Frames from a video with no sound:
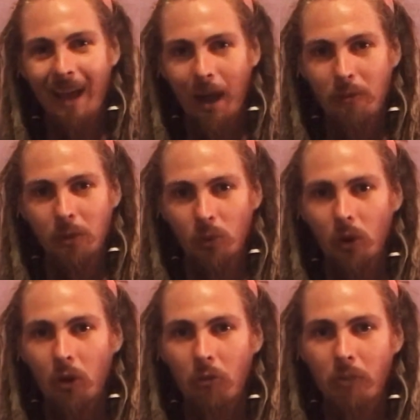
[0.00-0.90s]
I mean, we're
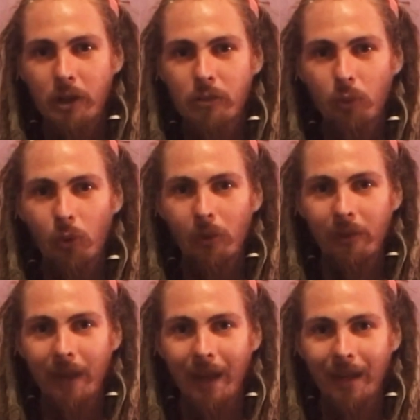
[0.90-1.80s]
all much more than
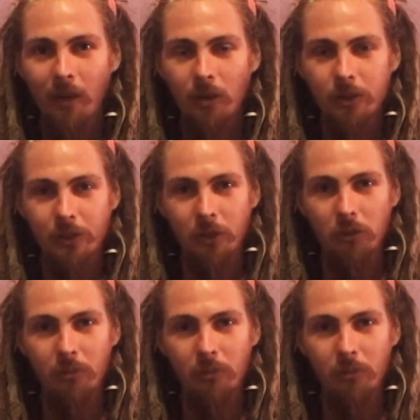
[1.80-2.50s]
that also,